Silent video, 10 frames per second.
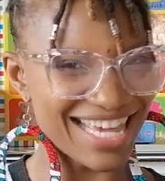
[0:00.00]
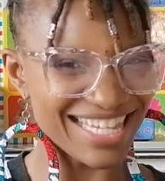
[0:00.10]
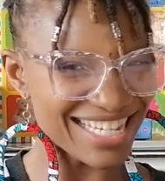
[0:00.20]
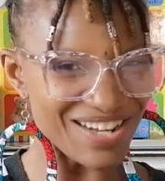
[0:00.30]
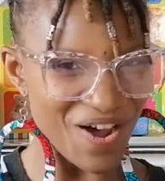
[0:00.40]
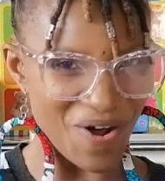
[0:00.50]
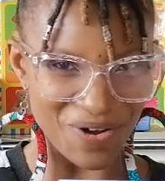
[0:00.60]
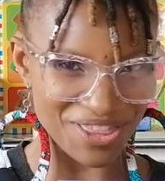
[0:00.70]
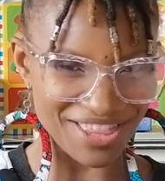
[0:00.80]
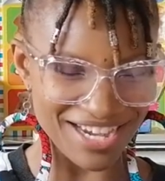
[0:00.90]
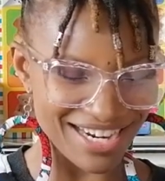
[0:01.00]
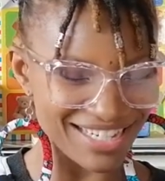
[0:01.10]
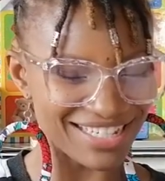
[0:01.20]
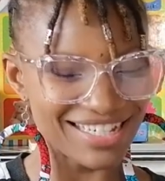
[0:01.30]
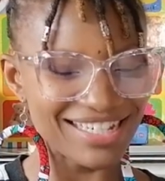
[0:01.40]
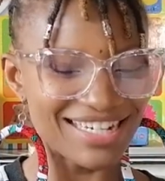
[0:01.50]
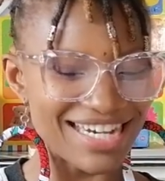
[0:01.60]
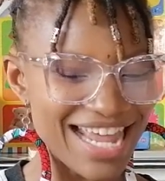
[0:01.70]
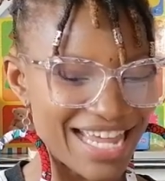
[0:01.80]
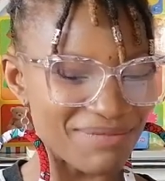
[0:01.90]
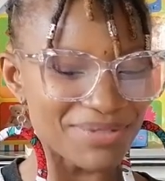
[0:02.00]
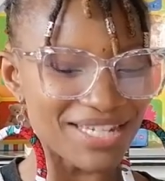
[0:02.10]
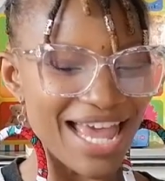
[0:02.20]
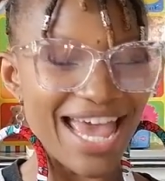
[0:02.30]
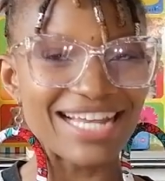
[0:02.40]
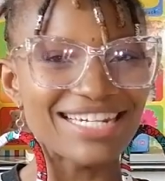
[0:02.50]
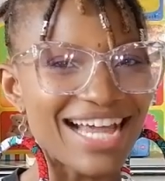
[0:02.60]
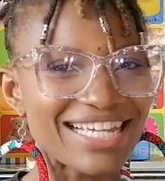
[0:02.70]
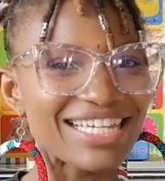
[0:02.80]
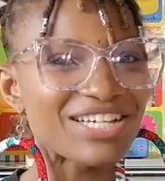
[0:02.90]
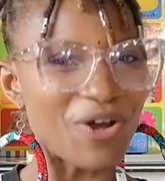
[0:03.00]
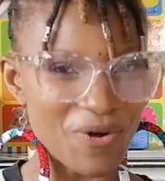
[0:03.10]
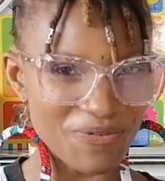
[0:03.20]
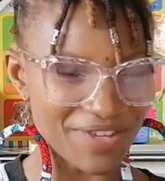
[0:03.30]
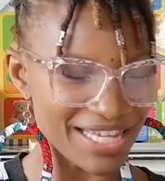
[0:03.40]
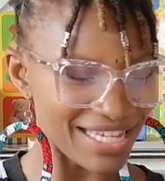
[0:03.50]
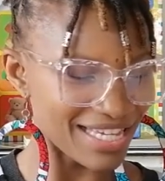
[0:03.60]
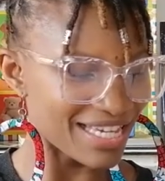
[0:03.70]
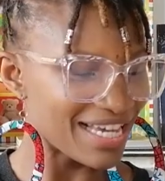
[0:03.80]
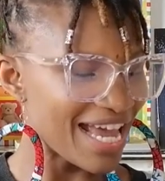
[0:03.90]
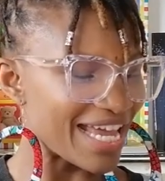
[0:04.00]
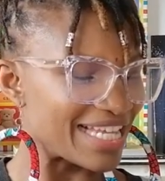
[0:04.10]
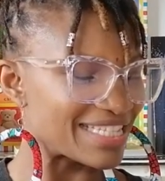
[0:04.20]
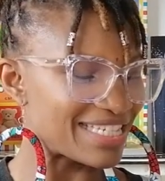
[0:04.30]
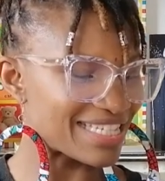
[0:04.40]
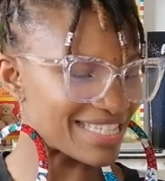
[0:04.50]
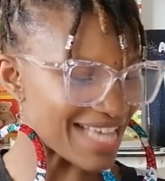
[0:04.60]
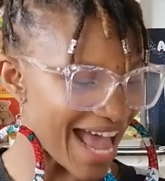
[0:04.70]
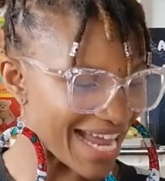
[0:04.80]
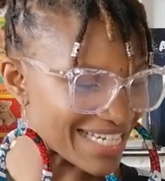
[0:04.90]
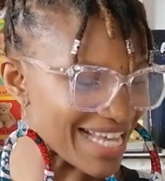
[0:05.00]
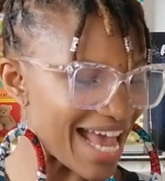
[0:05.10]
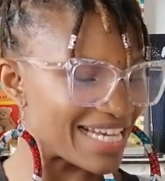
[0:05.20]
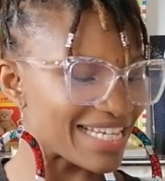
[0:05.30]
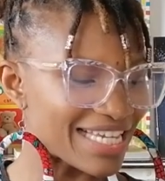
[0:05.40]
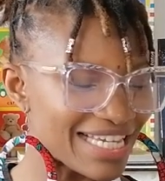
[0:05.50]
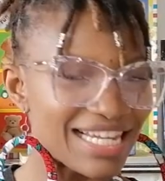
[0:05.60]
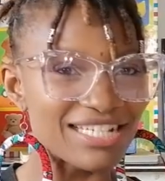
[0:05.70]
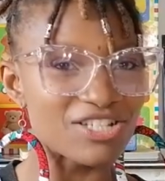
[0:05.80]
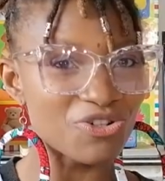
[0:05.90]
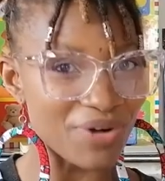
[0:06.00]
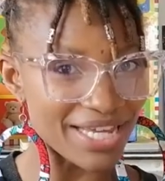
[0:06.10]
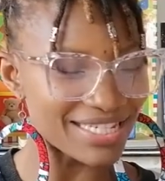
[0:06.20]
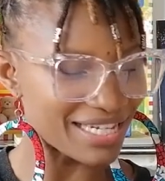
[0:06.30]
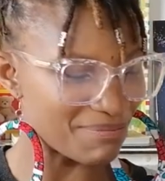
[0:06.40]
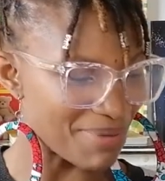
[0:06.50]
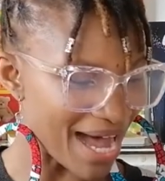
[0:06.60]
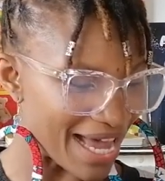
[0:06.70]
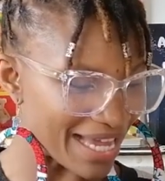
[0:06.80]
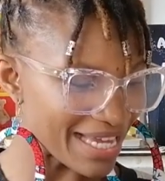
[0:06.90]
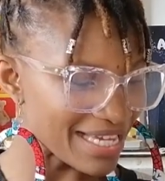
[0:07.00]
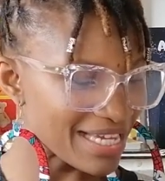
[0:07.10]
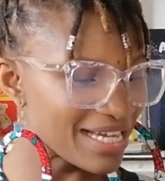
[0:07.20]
Kenyan author named Edna Gishovi. It's designed and illustrated by